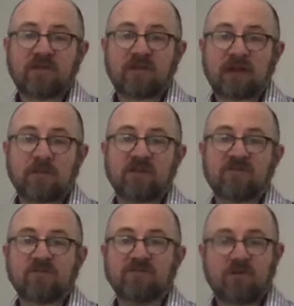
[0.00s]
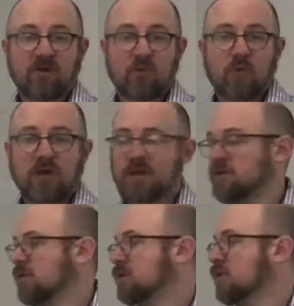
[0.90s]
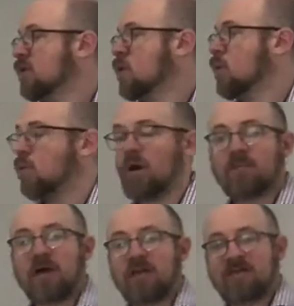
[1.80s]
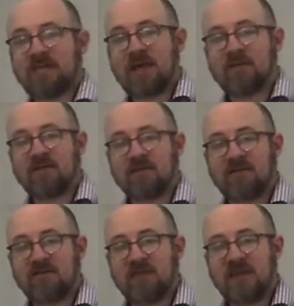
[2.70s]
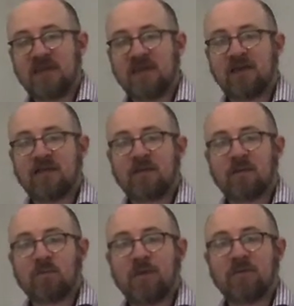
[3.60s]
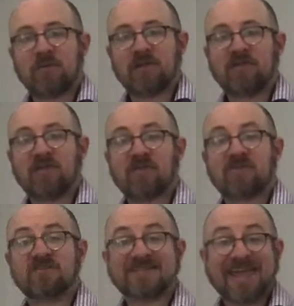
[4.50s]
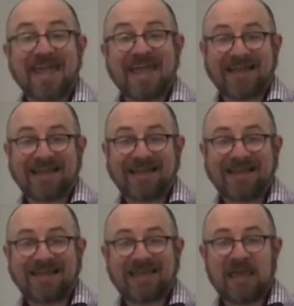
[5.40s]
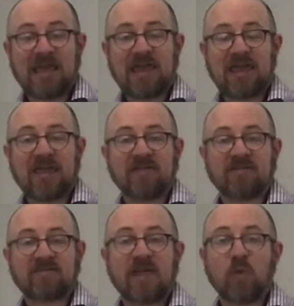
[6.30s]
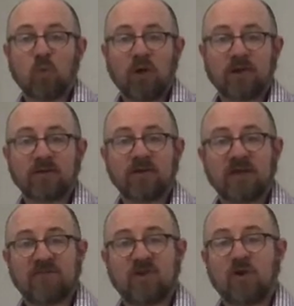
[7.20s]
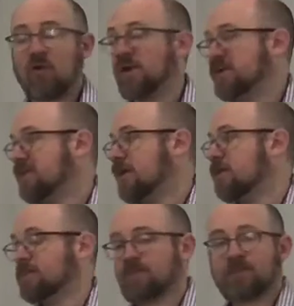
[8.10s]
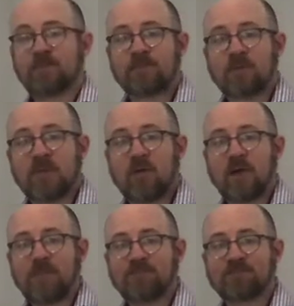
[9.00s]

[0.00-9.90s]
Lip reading: that they're coming from 0 to 1, 1 minus lambda delta t probability that they're staying in state 1 if they're already there, okay?